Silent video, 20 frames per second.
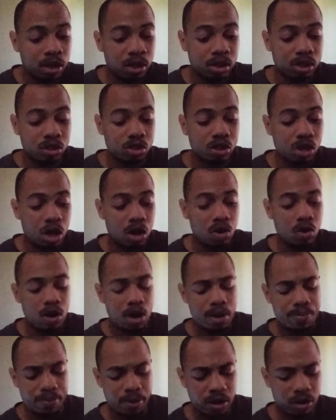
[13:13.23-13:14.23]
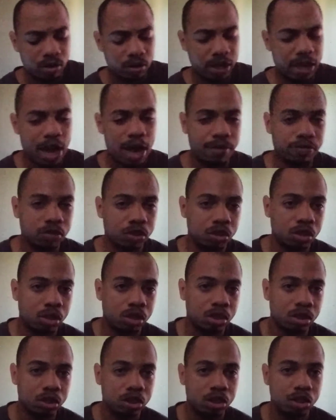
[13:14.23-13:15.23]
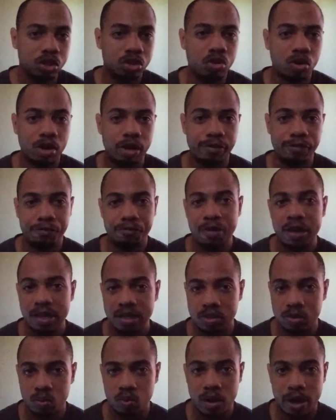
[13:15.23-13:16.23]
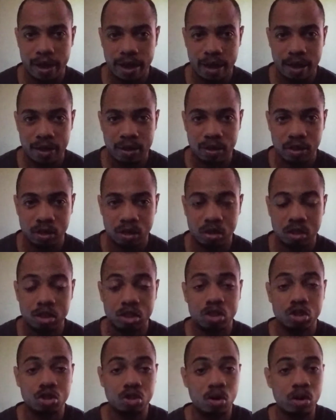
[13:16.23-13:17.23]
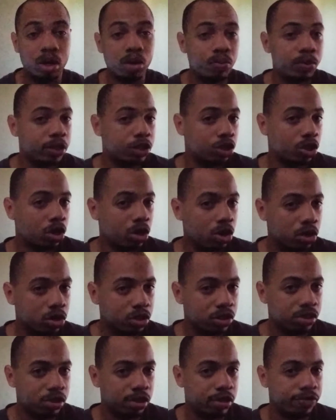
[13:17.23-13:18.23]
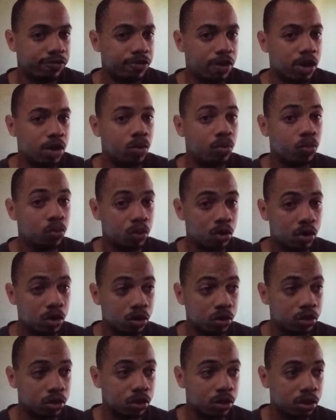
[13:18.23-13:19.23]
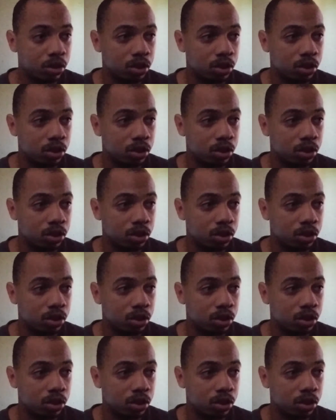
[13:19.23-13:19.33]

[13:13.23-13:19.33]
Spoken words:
So, apparently, after Yuzora fades away, Sora returns to the final world.